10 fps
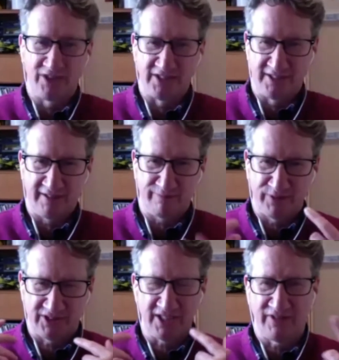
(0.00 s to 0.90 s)
is that.
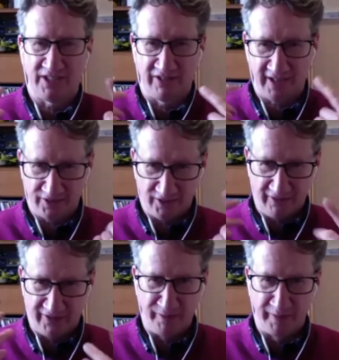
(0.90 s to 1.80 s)
But since you've had your haircut, you've
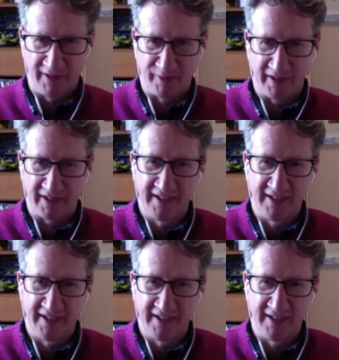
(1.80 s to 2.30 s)
thrown me a little bit.